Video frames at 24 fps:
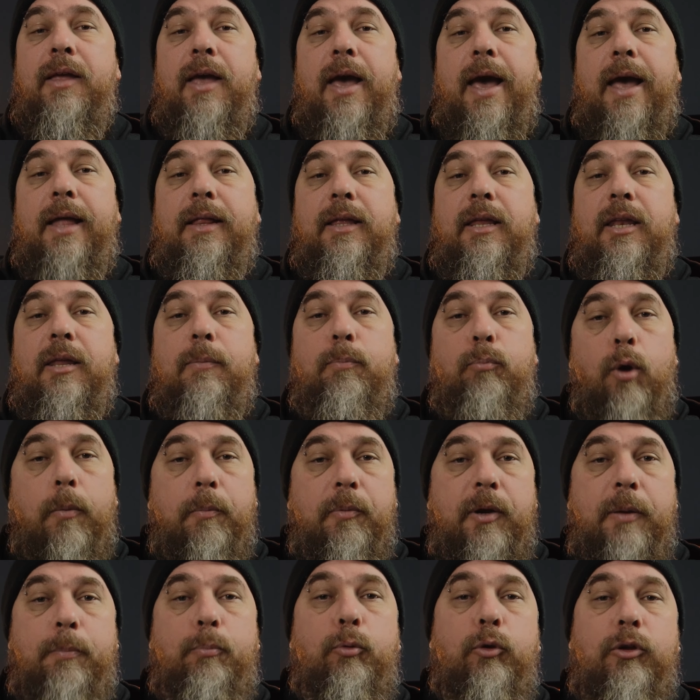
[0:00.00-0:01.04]
And then he
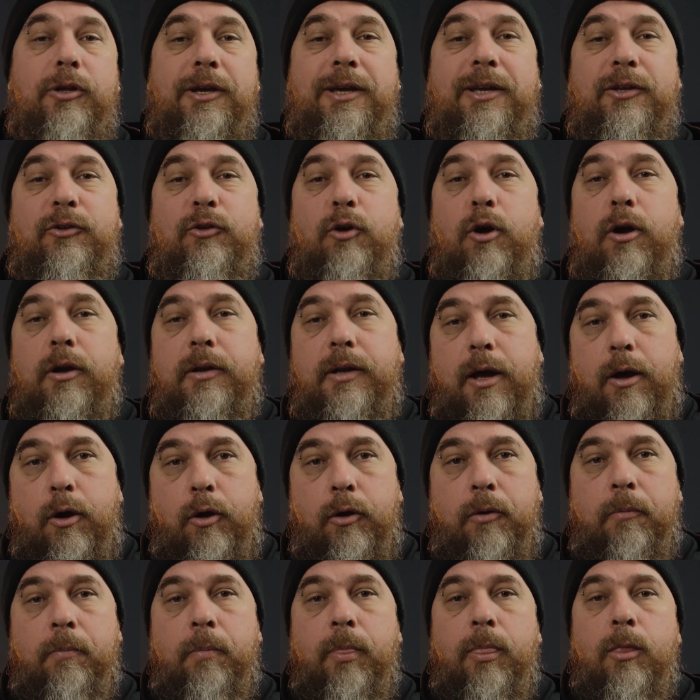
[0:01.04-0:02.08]
promptly put the guitar
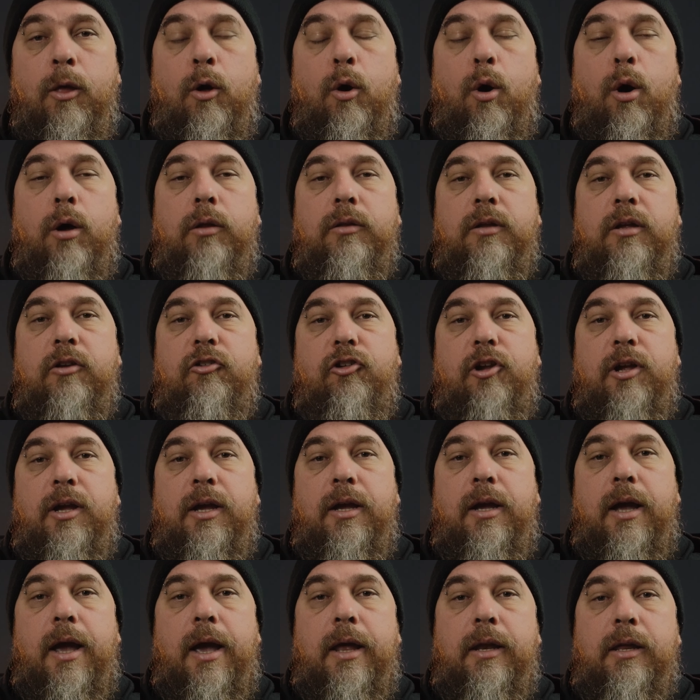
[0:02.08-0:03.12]
down on the
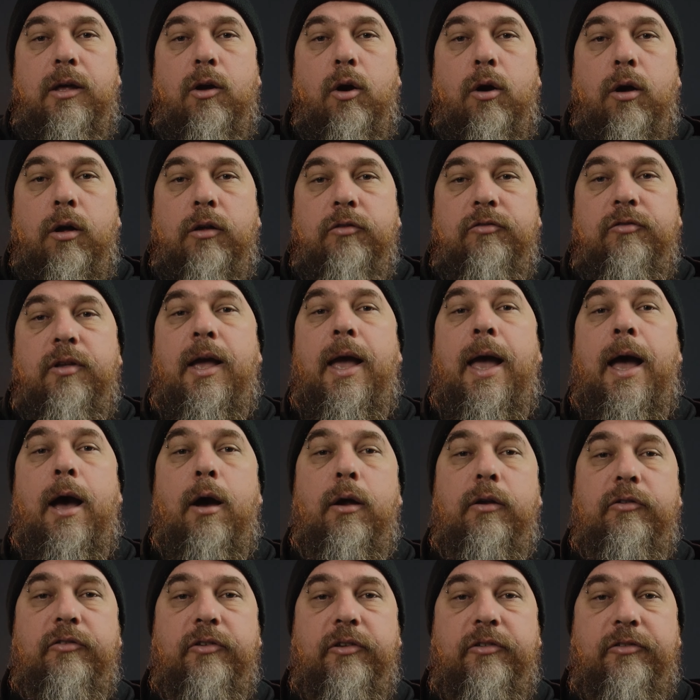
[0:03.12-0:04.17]
chair and he asked,
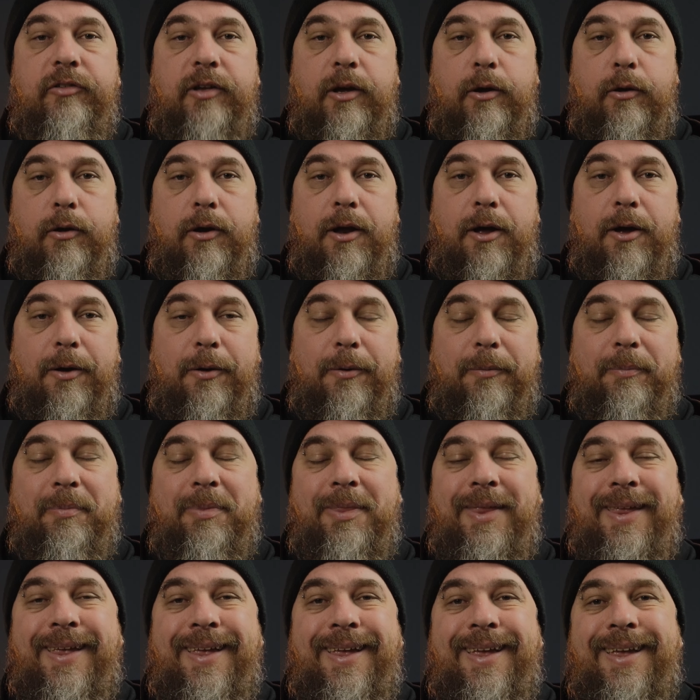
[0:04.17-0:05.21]
"How does it sound now?"
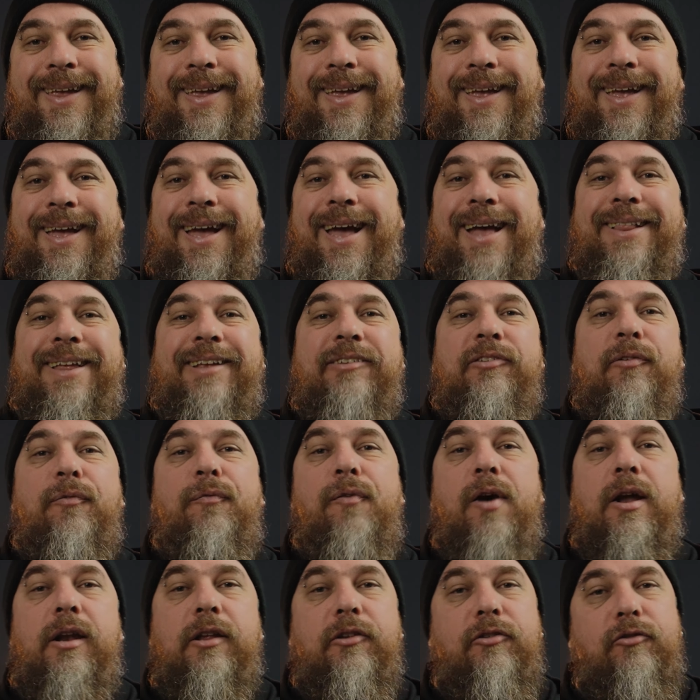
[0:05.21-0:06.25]
And that's a
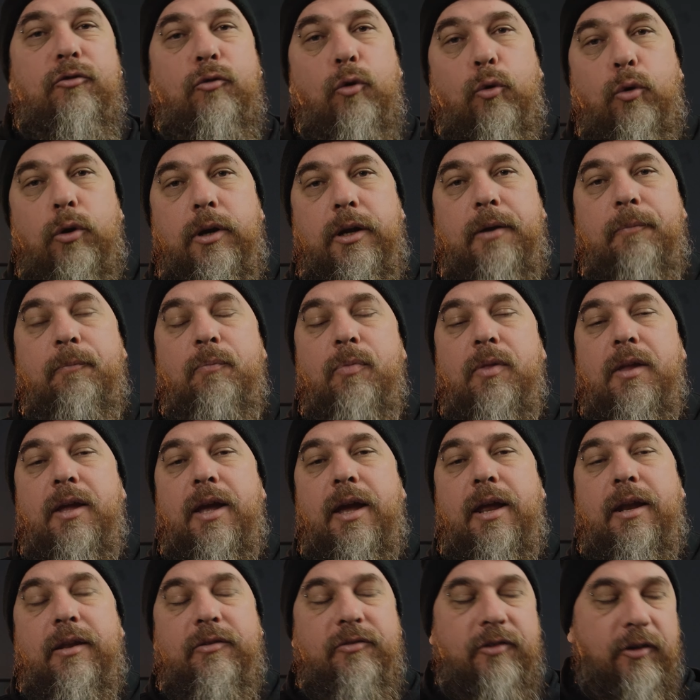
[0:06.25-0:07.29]
funny story,
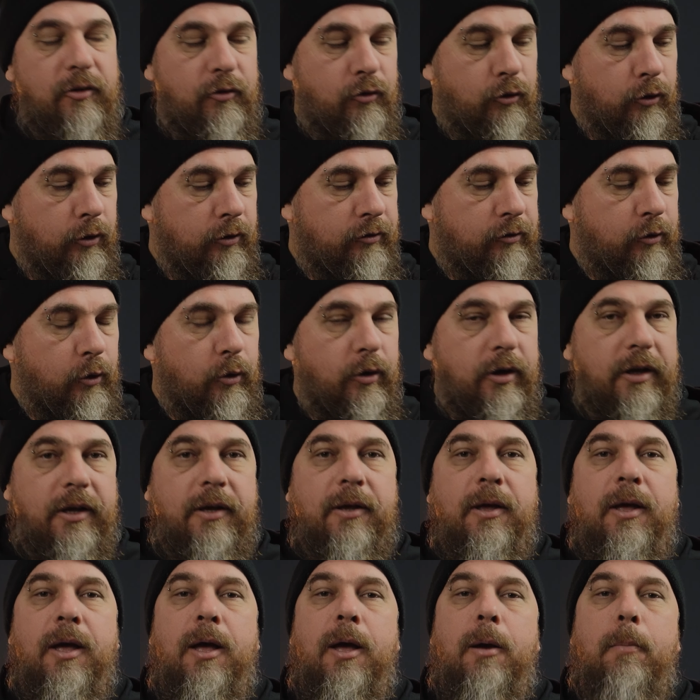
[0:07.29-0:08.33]
and it's a true
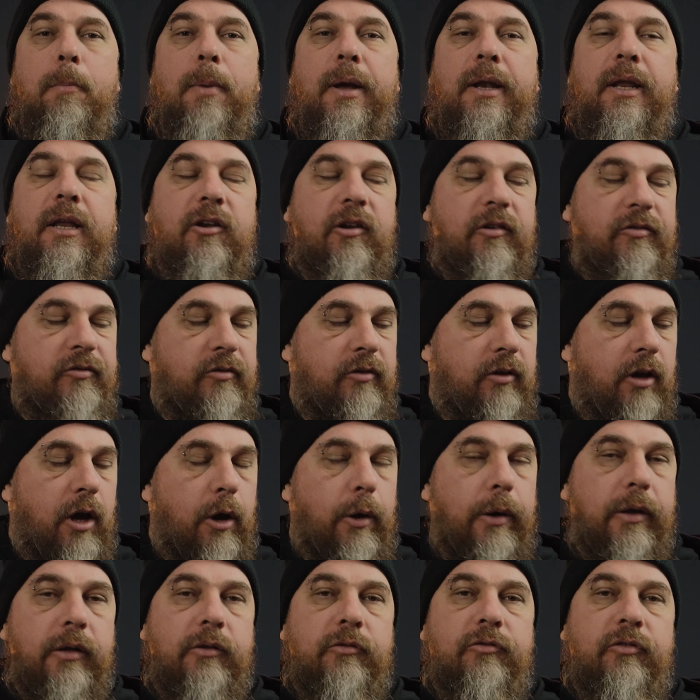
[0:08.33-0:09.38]
story, but it just
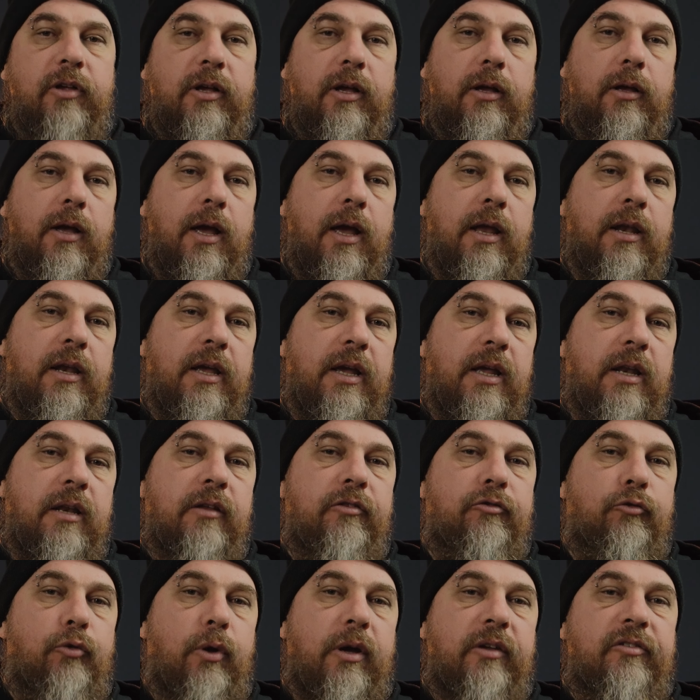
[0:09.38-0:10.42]
goes and
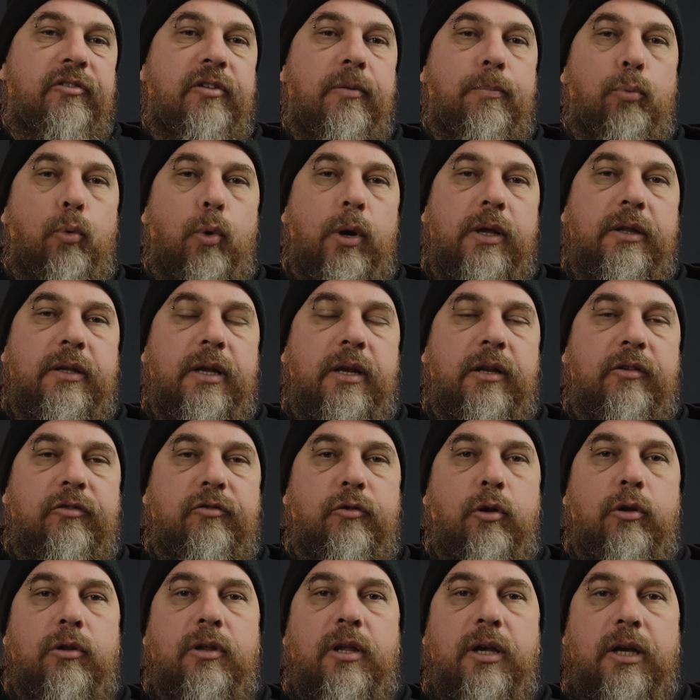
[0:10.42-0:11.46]
illustrates the point that it's
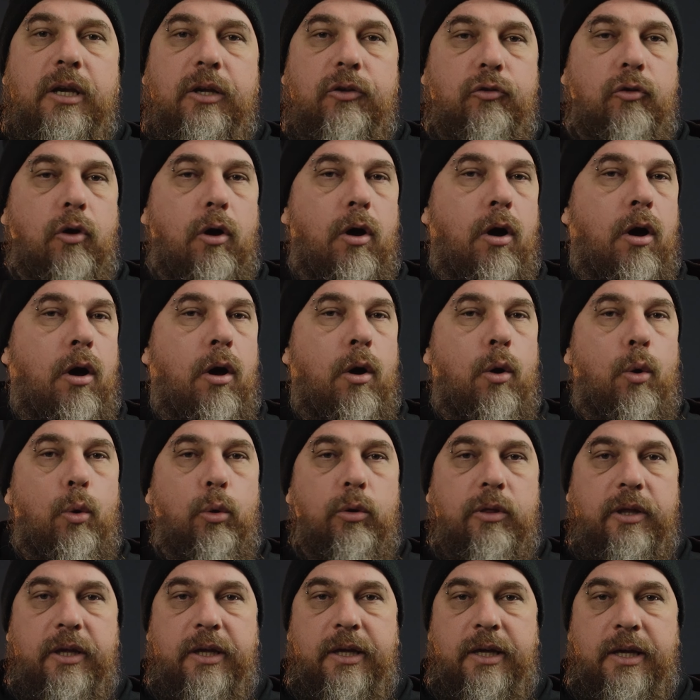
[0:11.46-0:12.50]
not the guitar
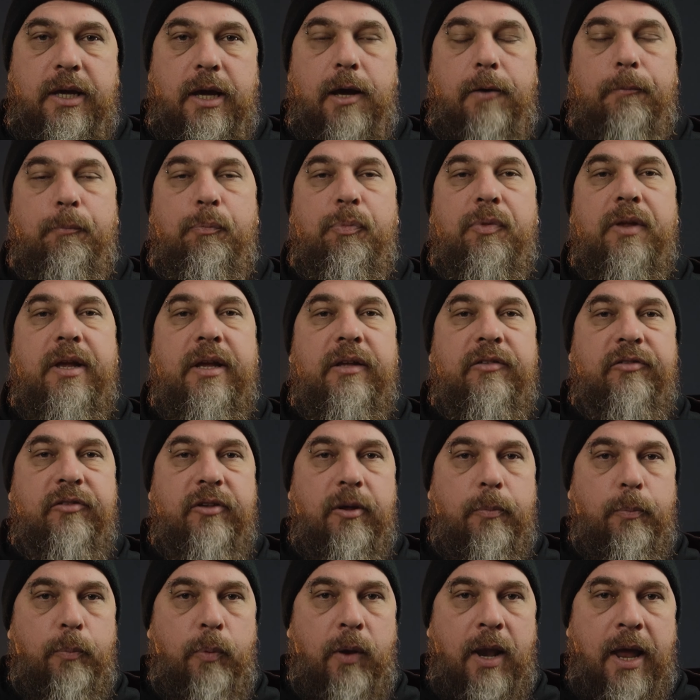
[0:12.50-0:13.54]
or the gear, it's
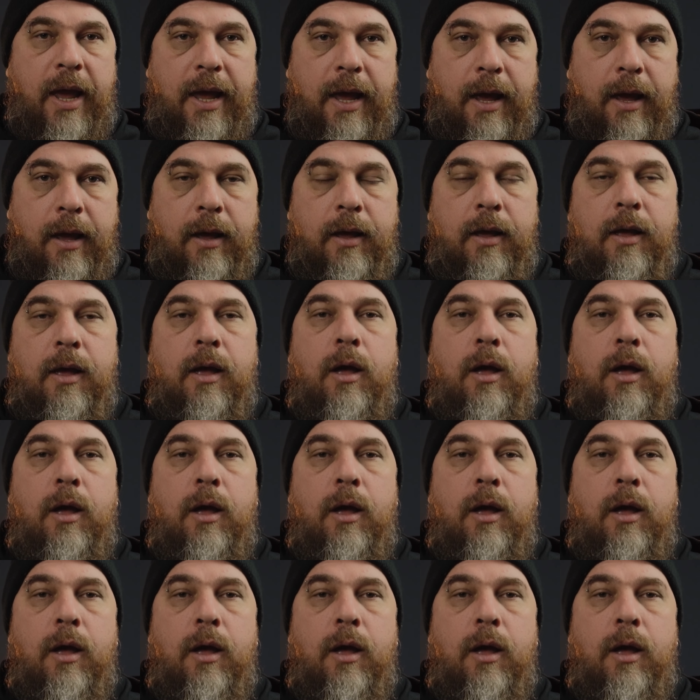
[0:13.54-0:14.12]
the player